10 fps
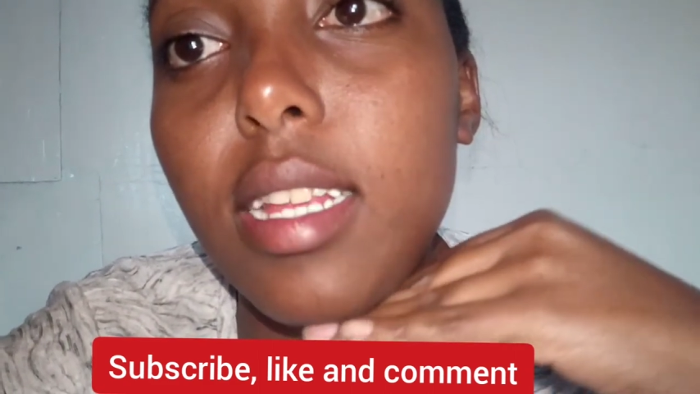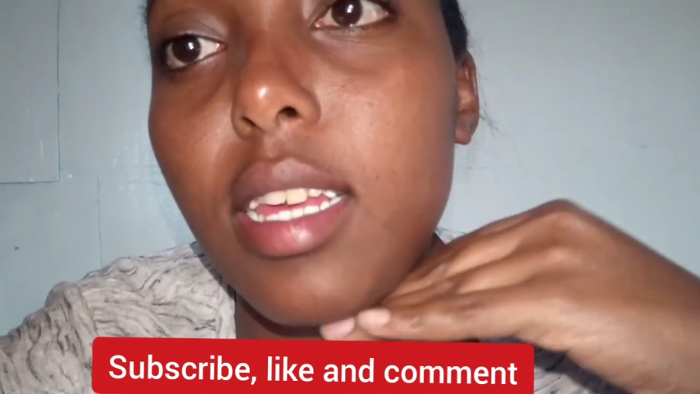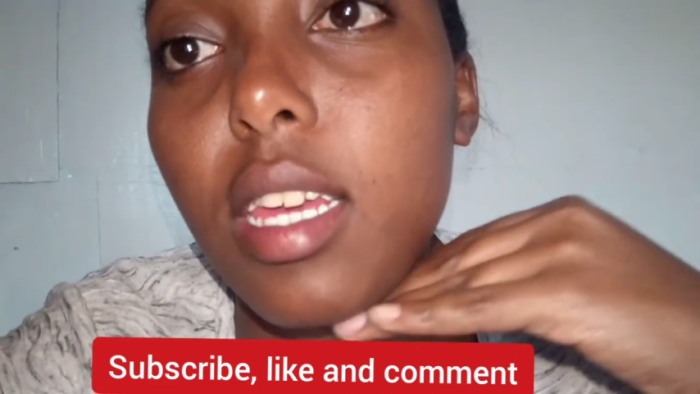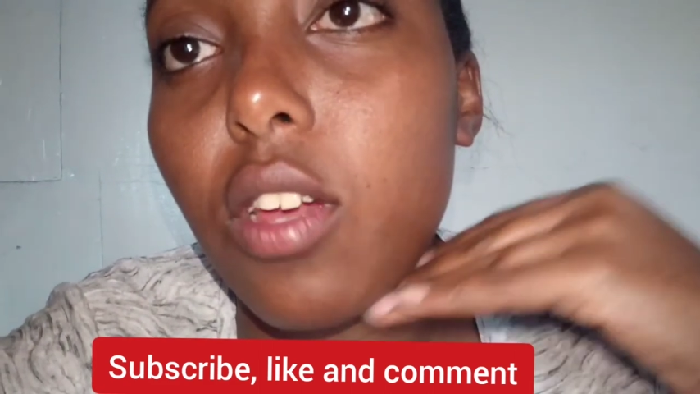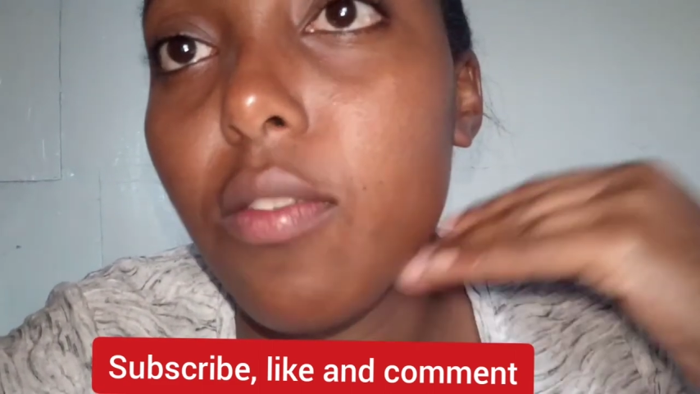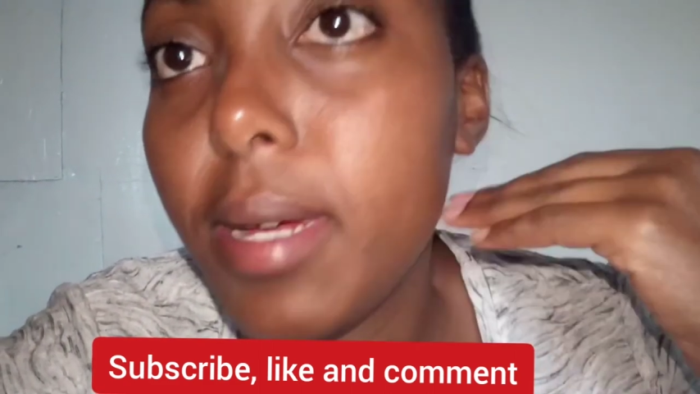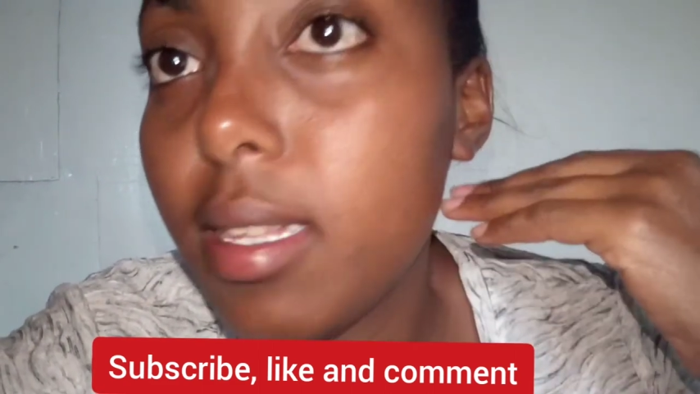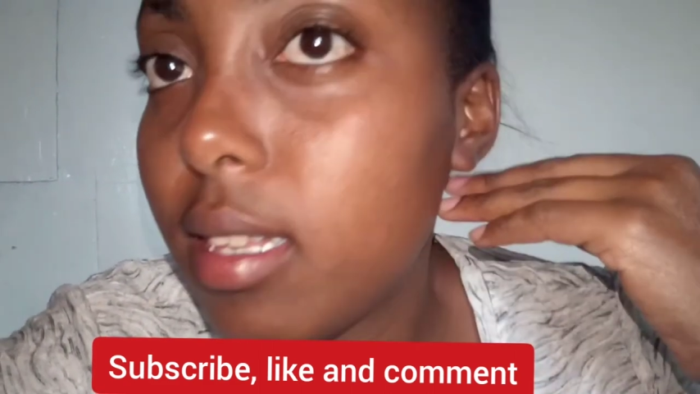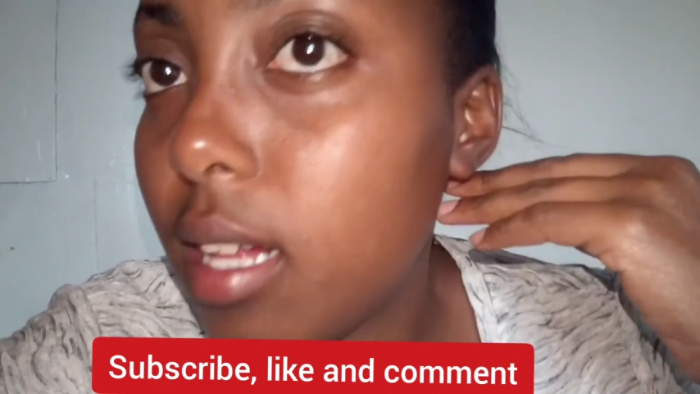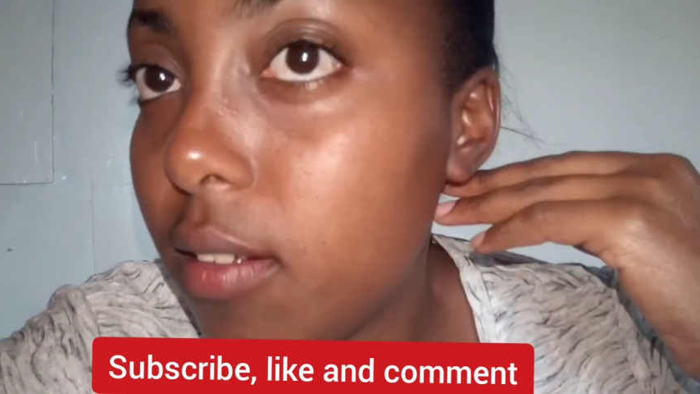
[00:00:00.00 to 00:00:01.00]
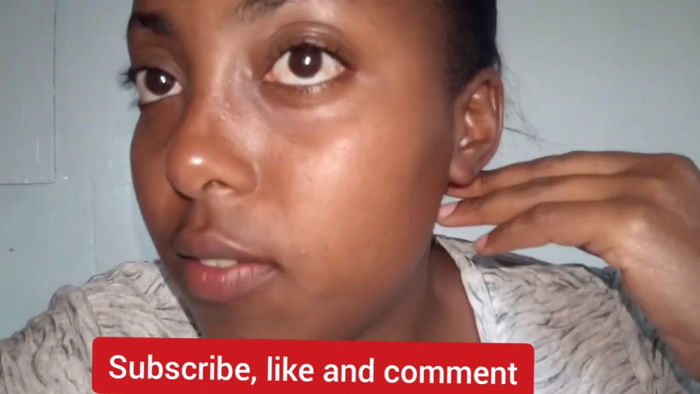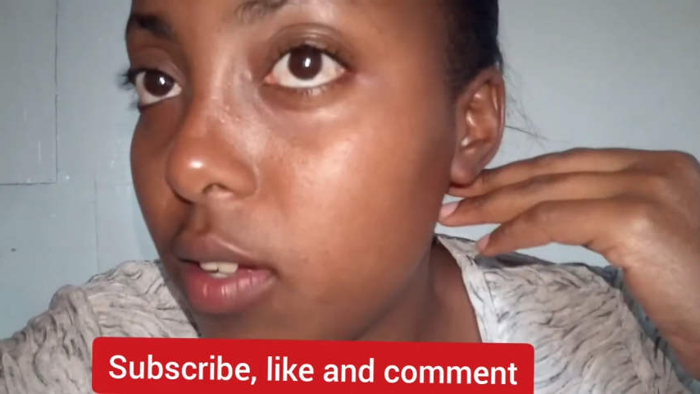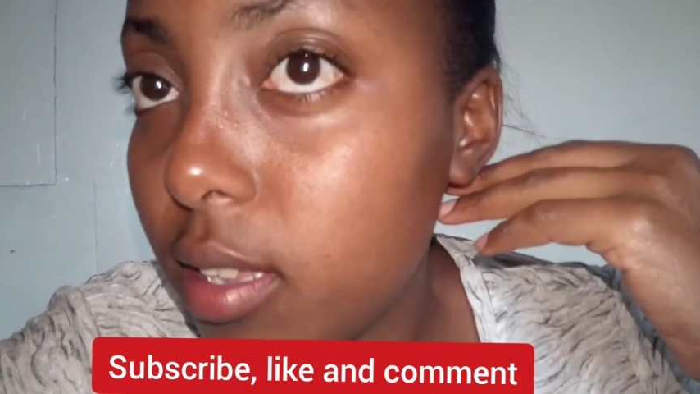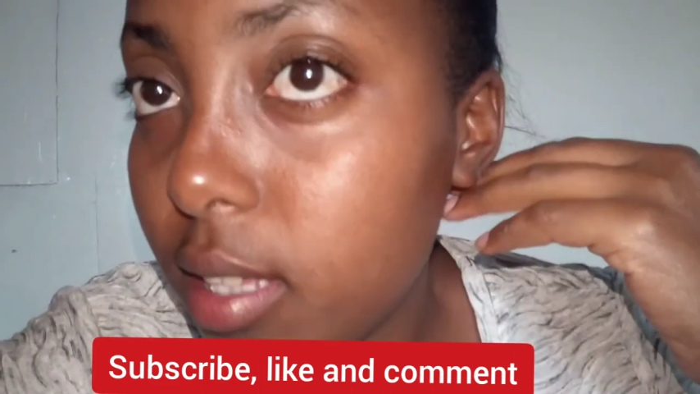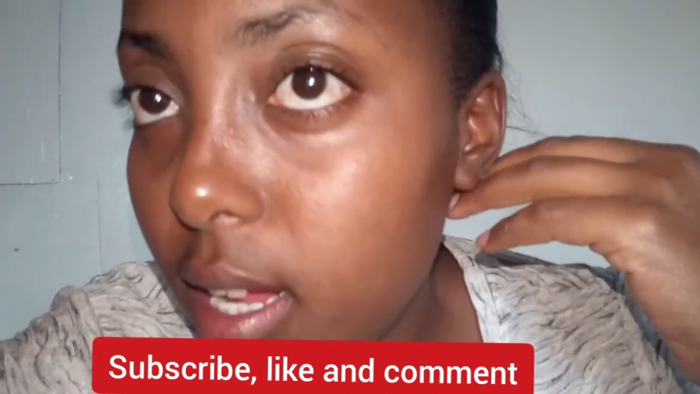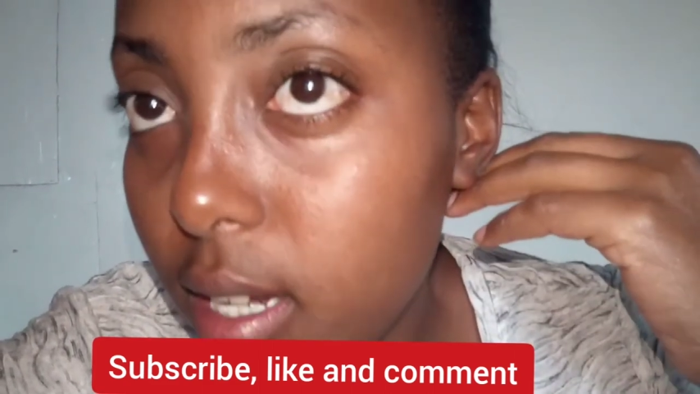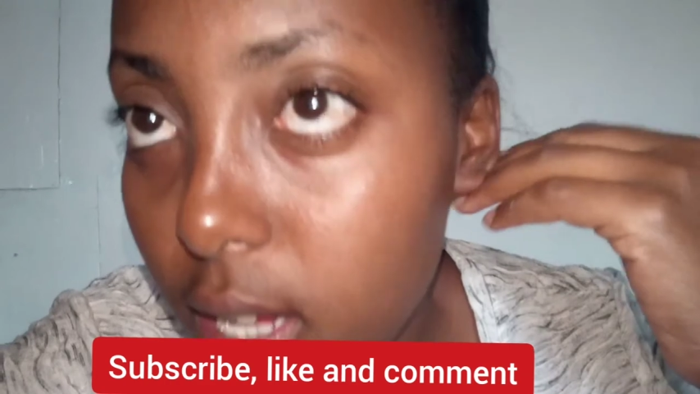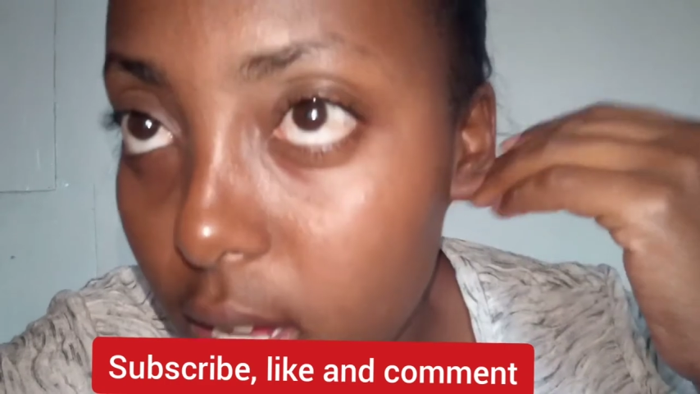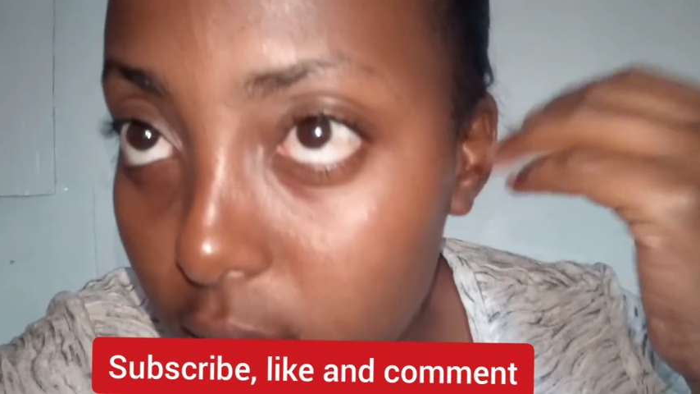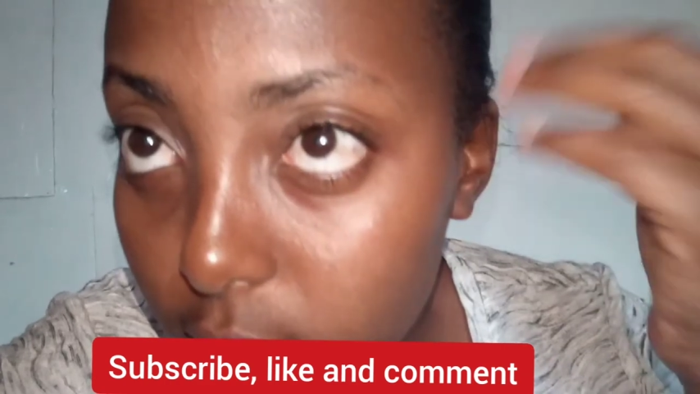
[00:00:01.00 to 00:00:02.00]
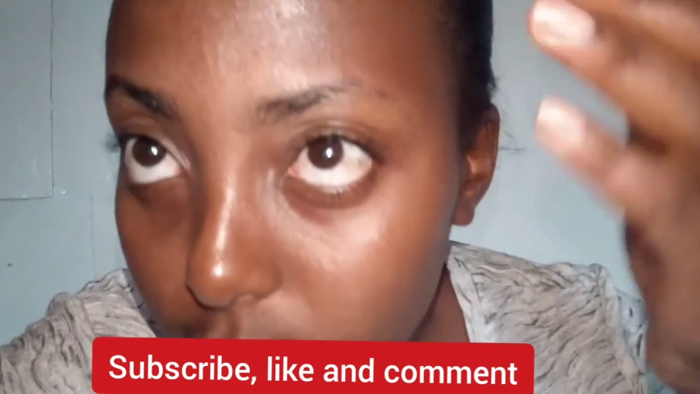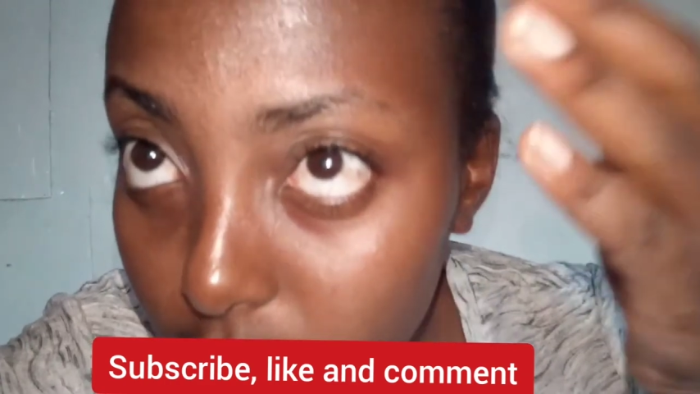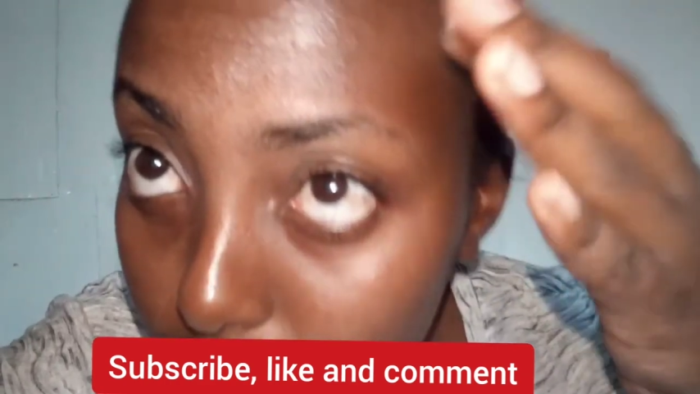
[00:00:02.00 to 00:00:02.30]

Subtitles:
take care of myself on Sundays,